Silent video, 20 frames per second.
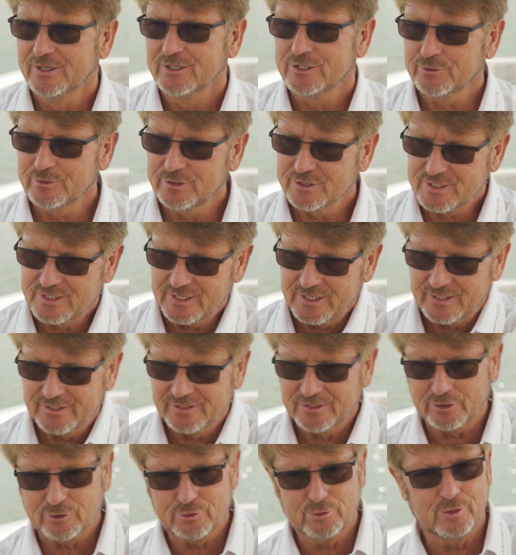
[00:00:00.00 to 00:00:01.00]
So you see
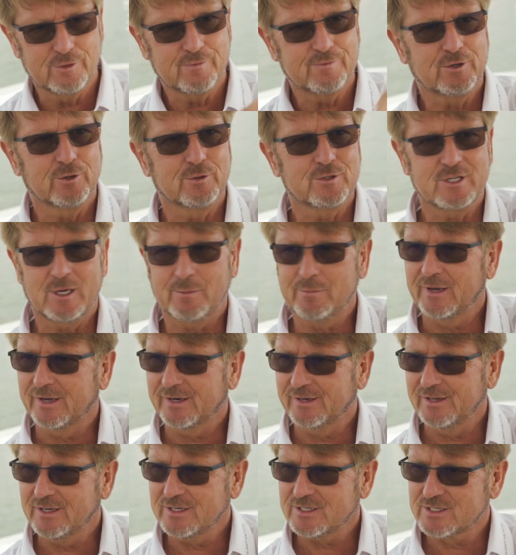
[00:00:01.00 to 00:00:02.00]
the curve goes up
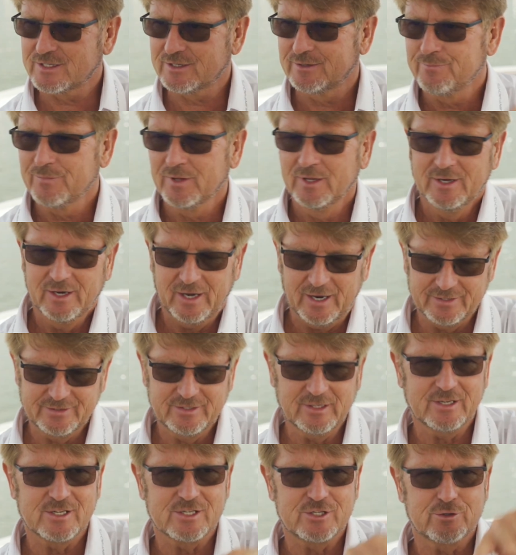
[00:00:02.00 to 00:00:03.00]
like this
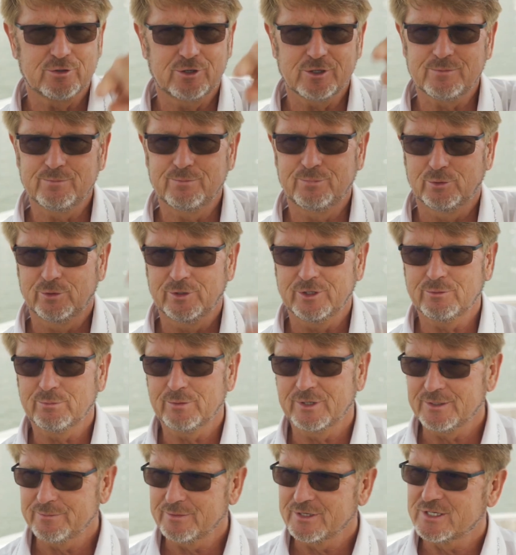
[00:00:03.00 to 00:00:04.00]
until a certain point
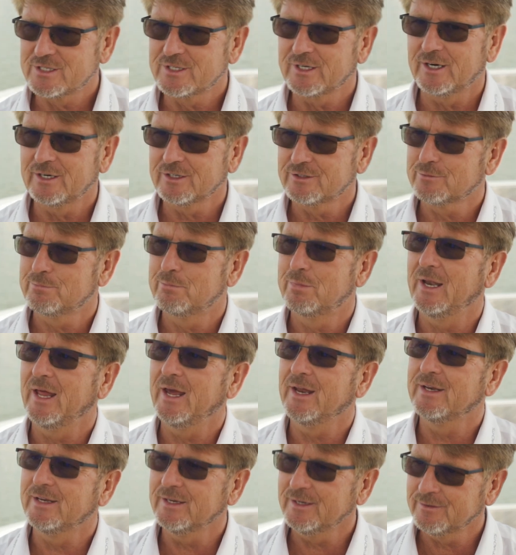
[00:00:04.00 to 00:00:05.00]
when we start
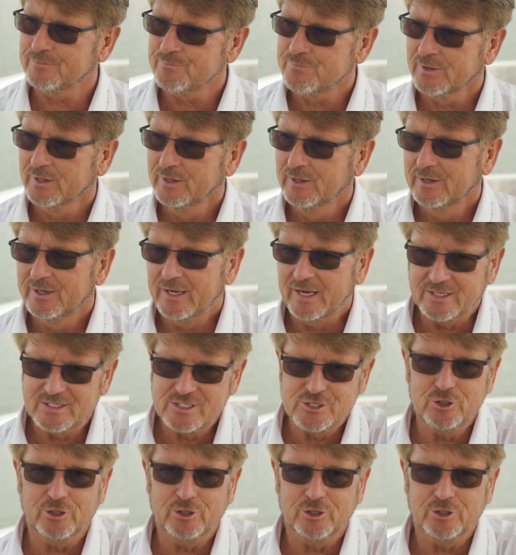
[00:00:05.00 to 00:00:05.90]
planing. It's